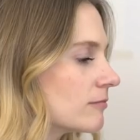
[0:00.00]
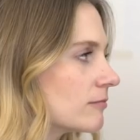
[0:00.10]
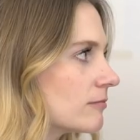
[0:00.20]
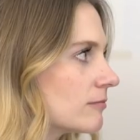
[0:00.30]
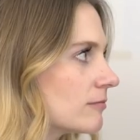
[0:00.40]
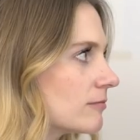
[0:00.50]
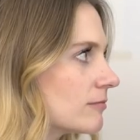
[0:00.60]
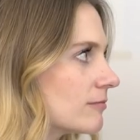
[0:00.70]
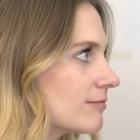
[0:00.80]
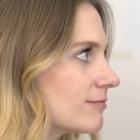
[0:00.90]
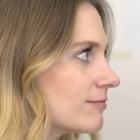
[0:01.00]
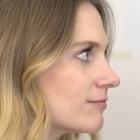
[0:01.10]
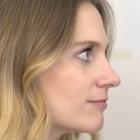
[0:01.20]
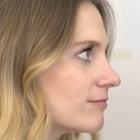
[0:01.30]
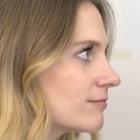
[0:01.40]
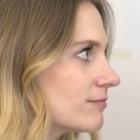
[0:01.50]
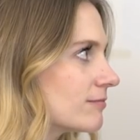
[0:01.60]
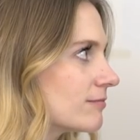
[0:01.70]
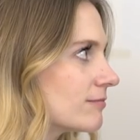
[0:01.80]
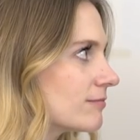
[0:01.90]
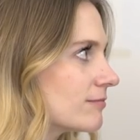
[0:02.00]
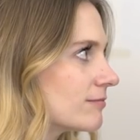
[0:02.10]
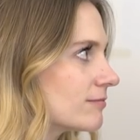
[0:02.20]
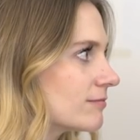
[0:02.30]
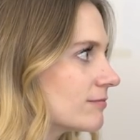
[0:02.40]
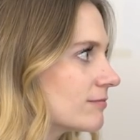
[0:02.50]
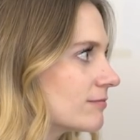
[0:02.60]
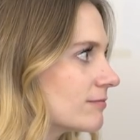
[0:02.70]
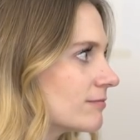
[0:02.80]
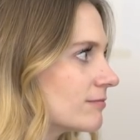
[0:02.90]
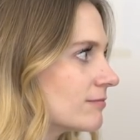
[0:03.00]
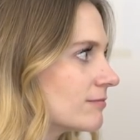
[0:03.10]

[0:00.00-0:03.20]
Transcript: The person shown says nothing.